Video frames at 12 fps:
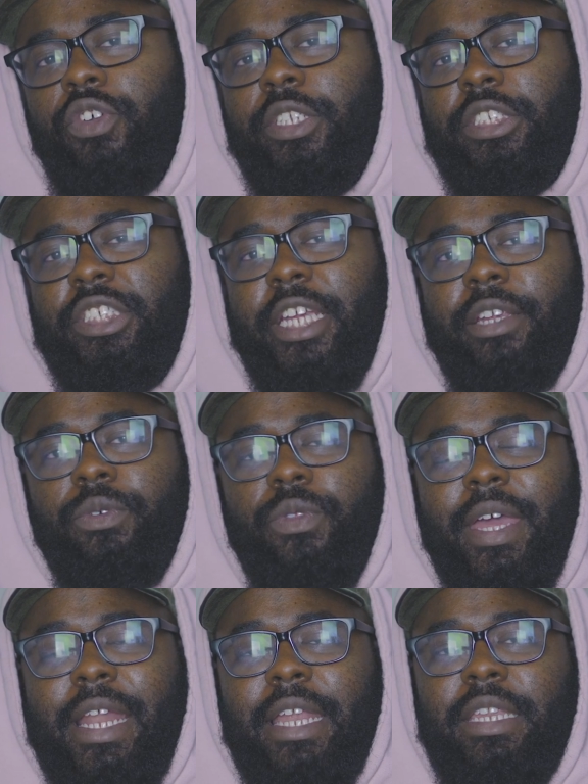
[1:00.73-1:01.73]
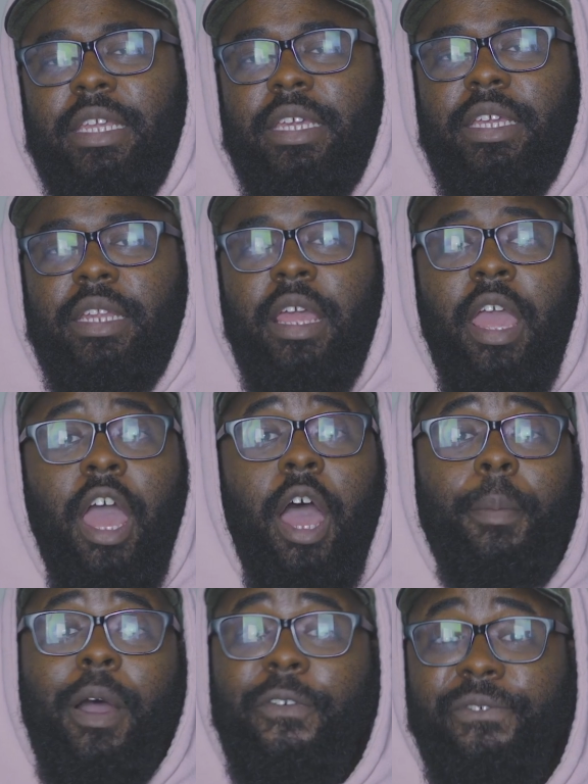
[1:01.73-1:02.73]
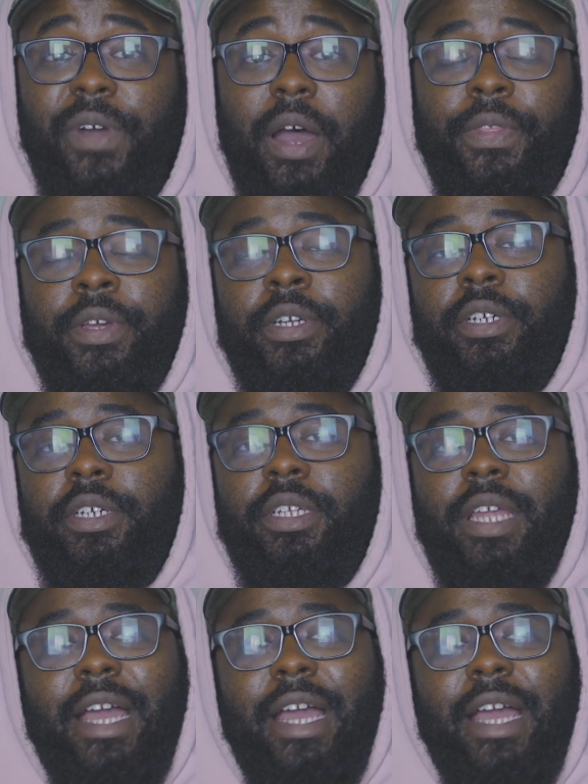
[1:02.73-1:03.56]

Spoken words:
on the channel that I did about fatherhood.